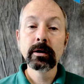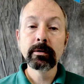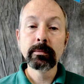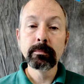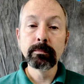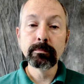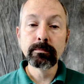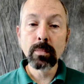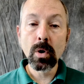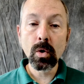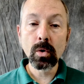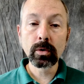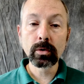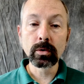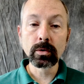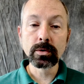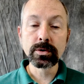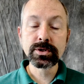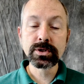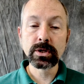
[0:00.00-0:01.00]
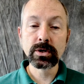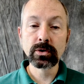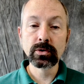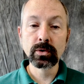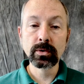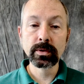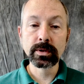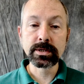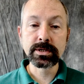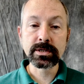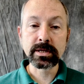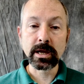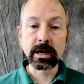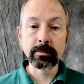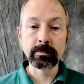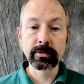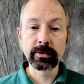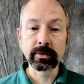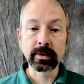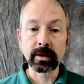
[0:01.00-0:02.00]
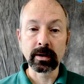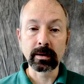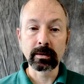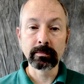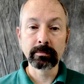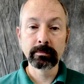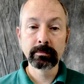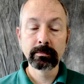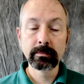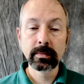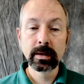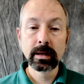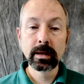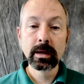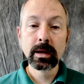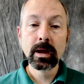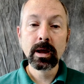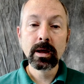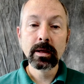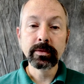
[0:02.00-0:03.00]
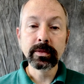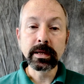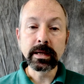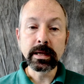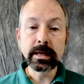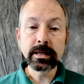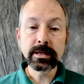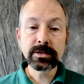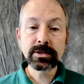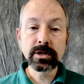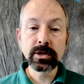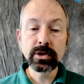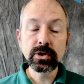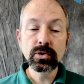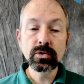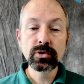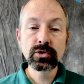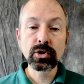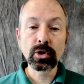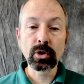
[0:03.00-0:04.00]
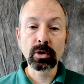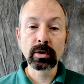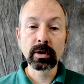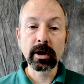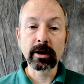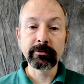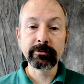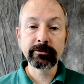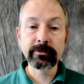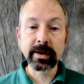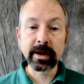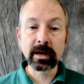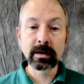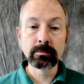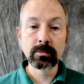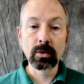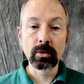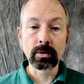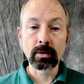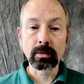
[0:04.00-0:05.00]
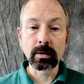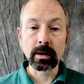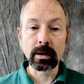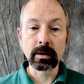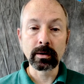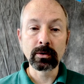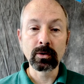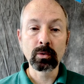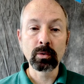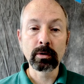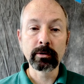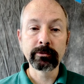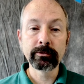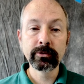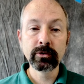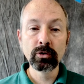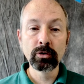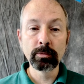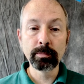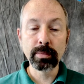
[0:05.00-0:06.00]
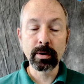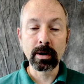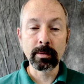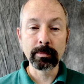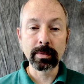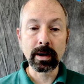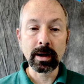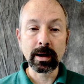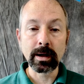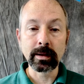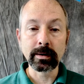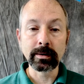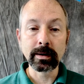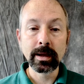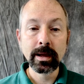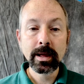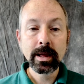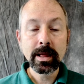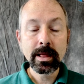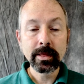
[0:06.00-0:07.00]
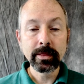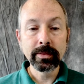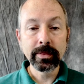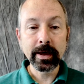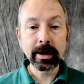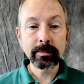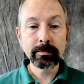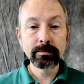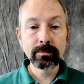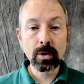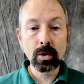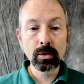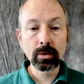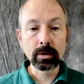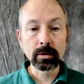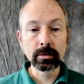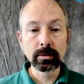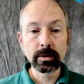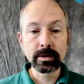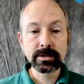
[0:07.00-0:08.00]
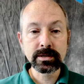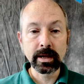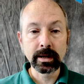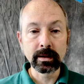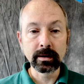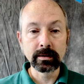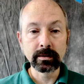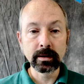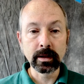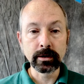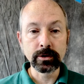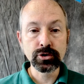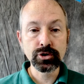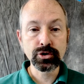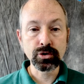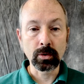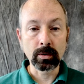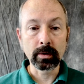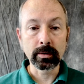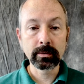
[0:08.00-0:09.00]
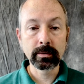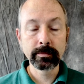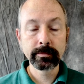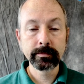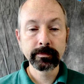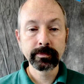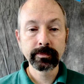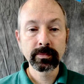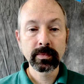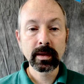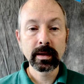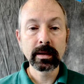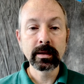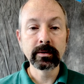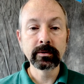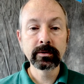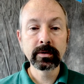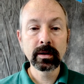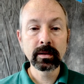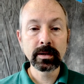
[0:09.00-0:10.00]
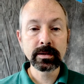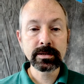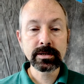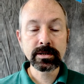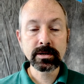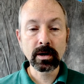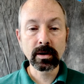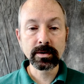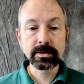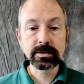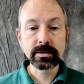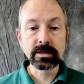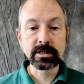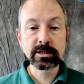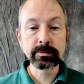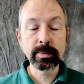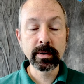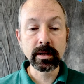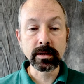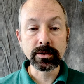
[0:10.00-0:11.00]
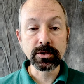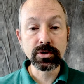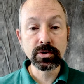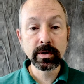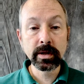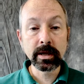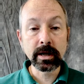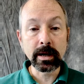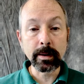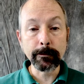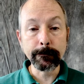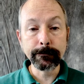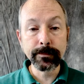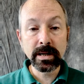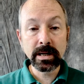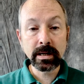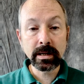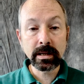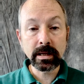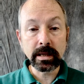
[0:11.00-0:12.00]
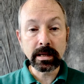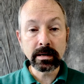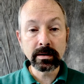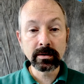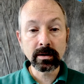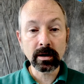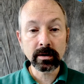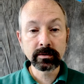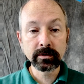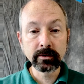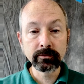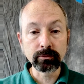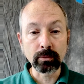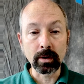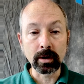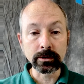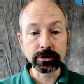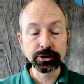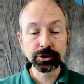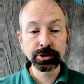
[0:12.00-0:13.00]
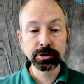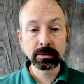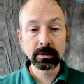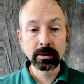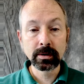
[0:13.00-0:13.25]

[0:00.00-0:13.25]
Motors do the same thing. The instant you turn a fan motor on or a fuel pump on, that motor looks like a dead short until it starts to spin. So you get a big inductive rush.